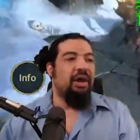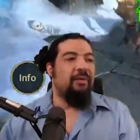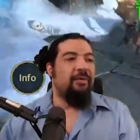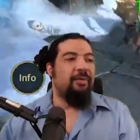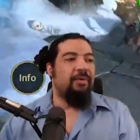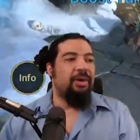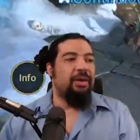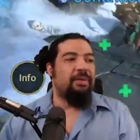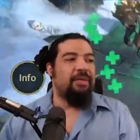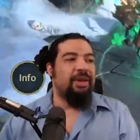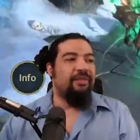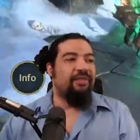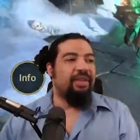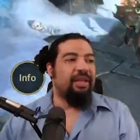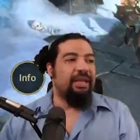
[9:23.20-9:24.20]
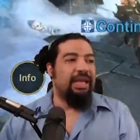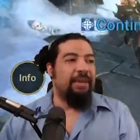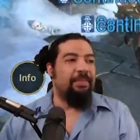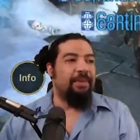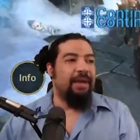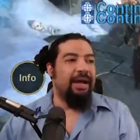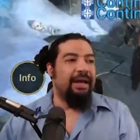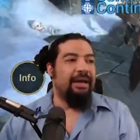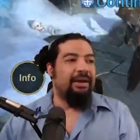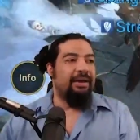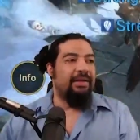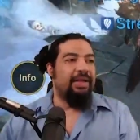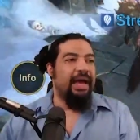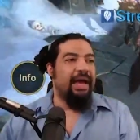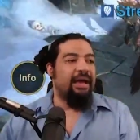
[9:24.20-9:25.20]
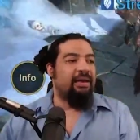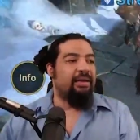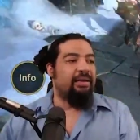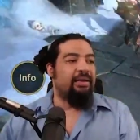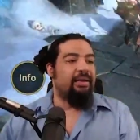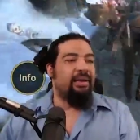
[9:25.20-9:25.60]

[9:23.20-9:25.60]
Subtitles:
we want to definitely keep an eye out on that.